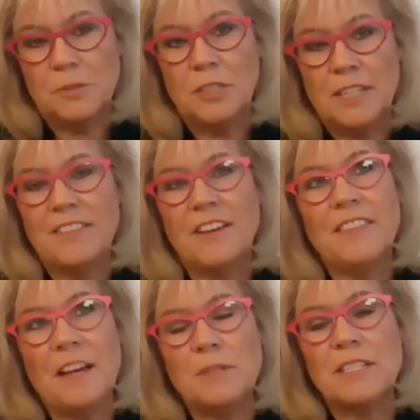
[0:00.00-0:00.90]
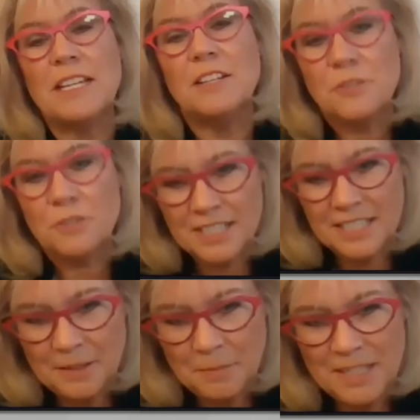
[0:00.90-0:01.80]
And I thought that was
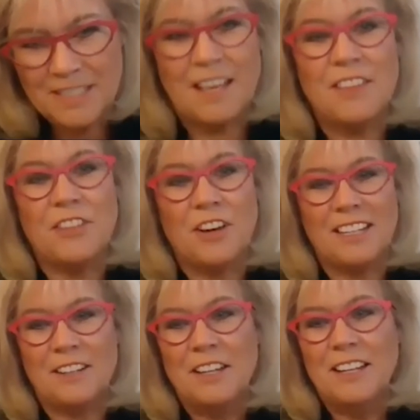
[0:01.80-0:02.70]
interesting, because I thought it,